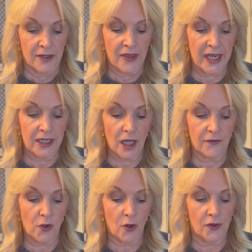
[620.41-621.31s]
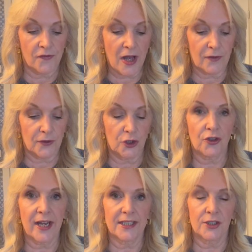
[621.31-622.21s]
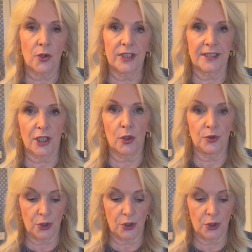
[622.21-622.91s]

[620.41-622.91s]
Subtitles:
Then I've got the velvet dress on its own,